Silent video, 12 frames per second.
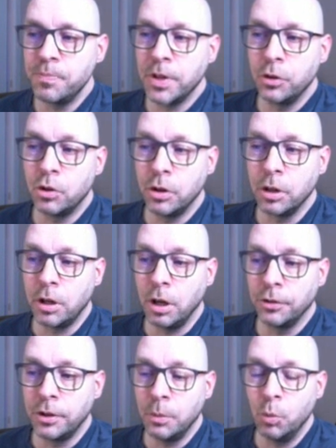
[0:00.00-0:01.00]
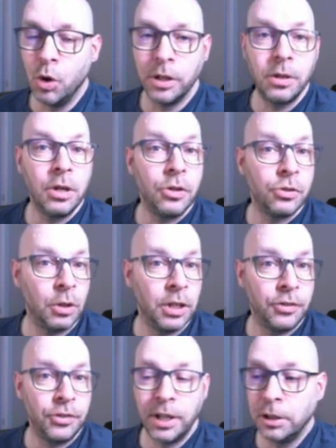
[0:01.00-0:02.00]
is going to call sub1. So
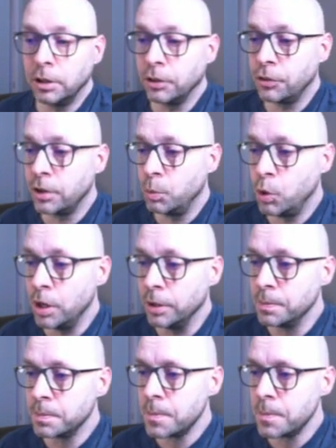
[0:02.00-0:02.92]
let's take a look at sub1.